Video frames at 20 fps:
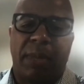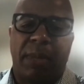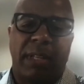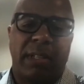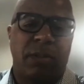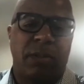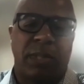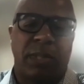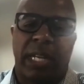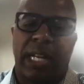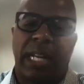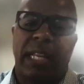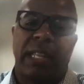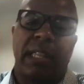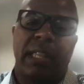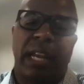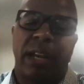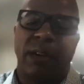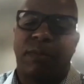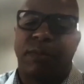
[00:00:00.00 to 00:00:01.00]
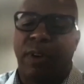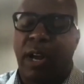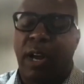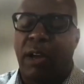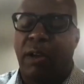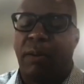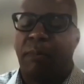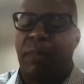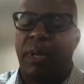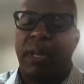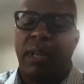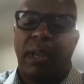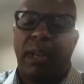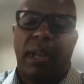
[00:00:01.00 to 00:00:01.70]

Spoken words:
And this was anything from